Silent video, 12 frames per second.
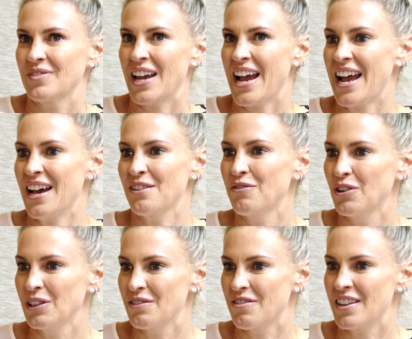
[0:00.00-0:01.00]
a
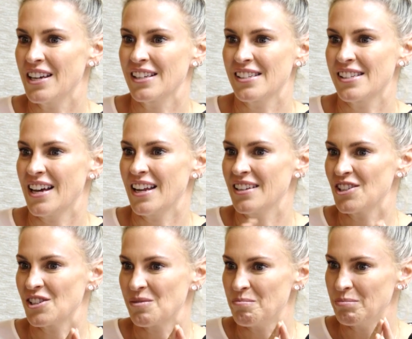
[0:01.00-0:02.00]
handful of things that
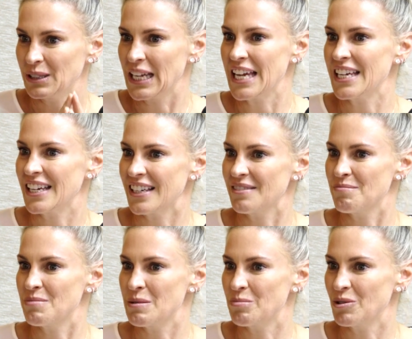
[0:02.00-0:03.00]
just blanket
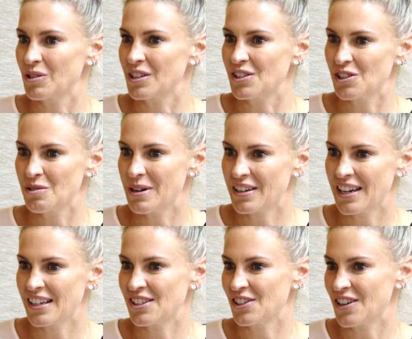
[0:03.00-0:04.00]
people concerned about
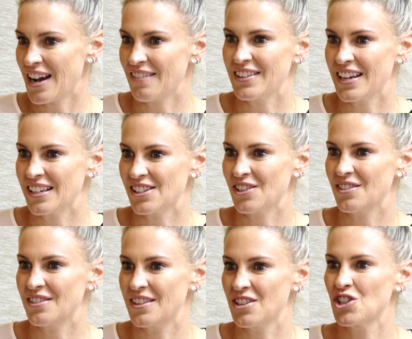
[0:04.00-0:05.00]
cancer or have yes, cancer
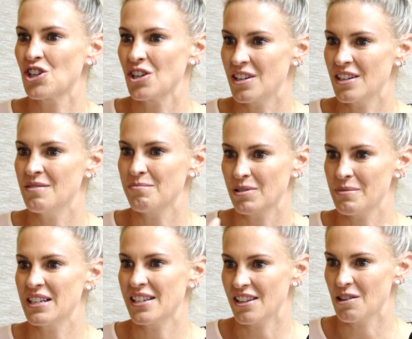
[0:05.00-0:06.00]
yes, should
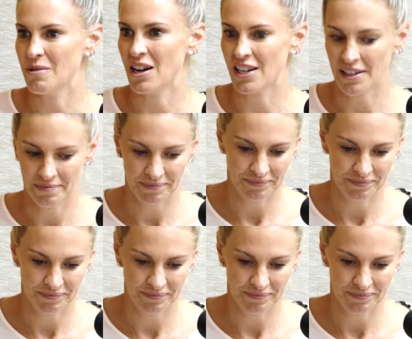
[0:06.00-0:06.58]
implement in their body. Of